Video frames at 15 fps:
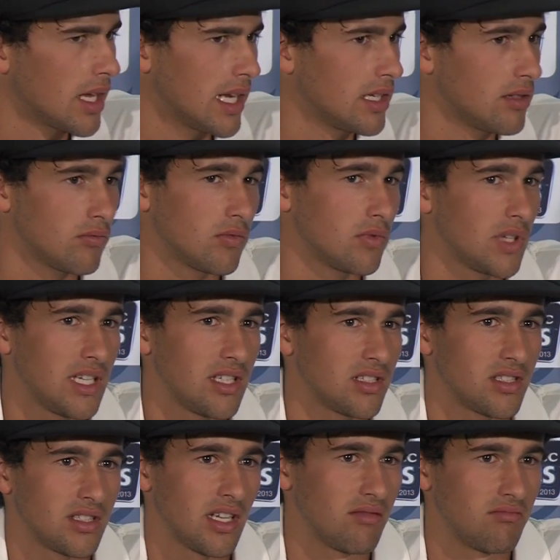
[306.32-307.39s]
he he
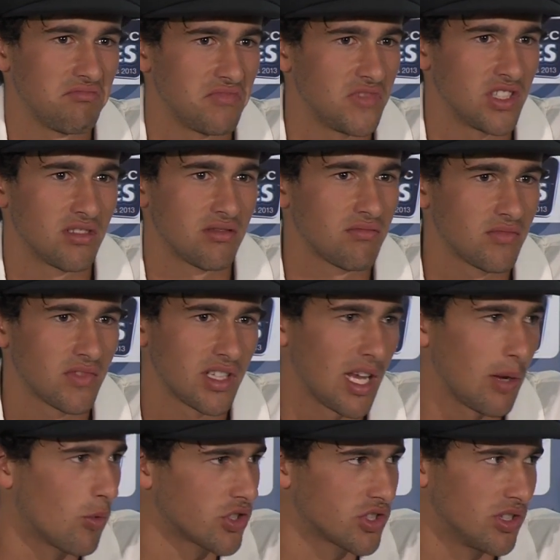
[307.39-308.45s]
just said just
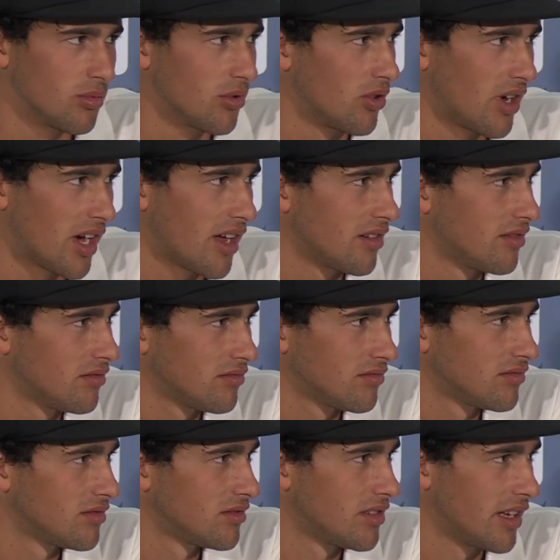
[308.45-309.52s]
keep watching the ball hard
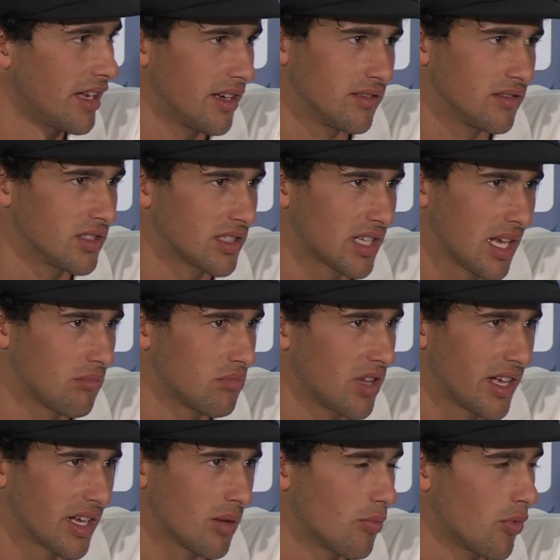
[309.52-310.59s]
and just keep
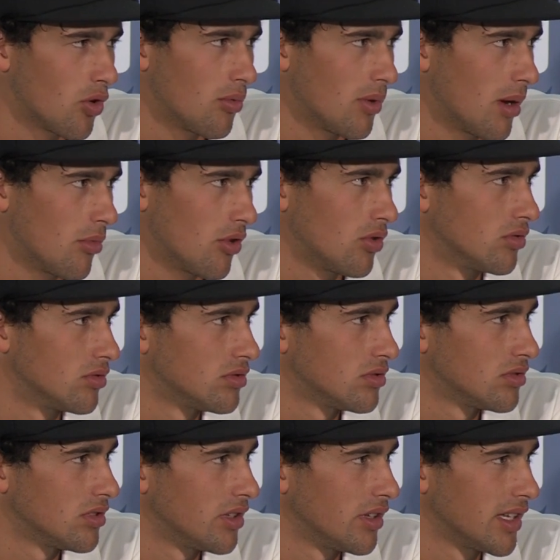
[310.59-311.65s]
playing it ball by ball,
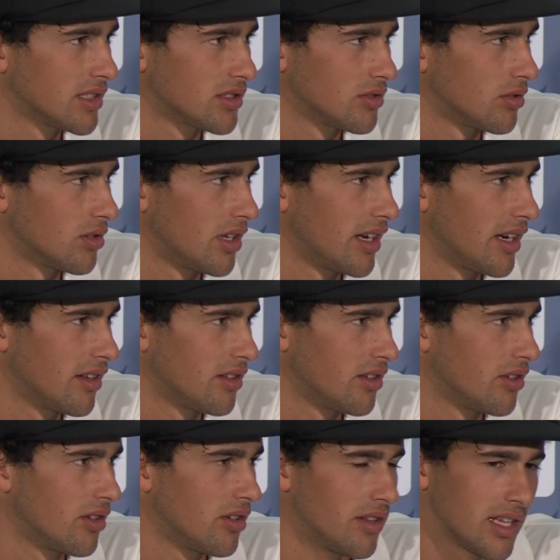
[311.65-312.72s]
and that's all I needed to
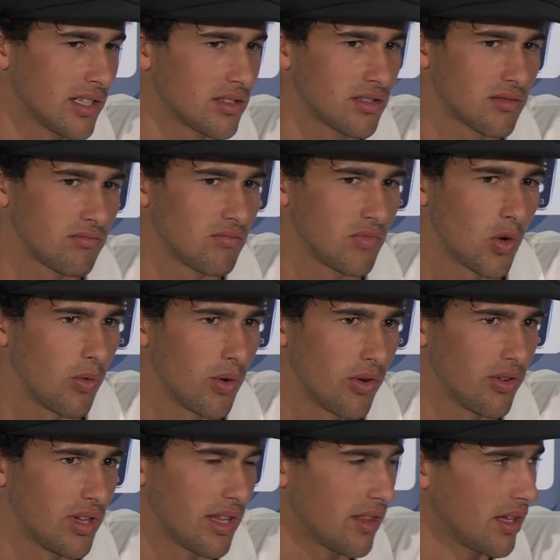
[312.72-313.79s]
do, and that's all we were
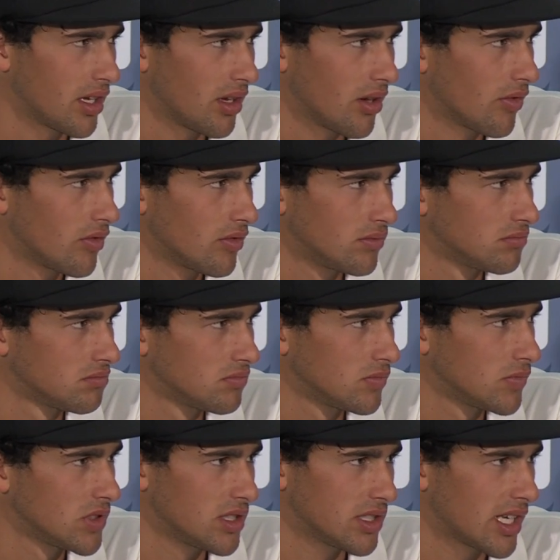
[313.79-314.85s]
really thinking of,
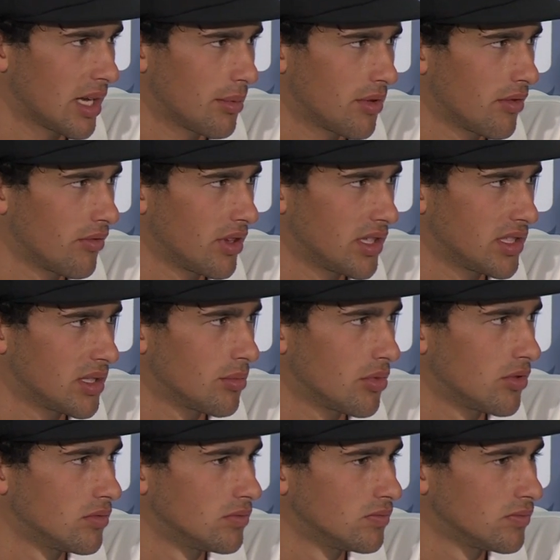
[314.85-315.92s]
just Did keeping uh, it really
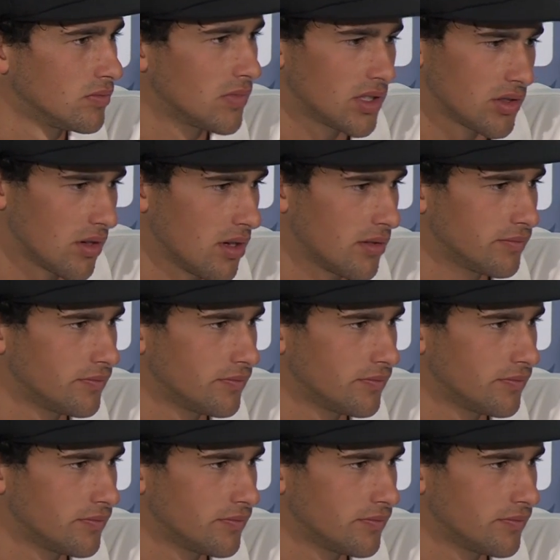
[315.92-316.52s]
simple. So.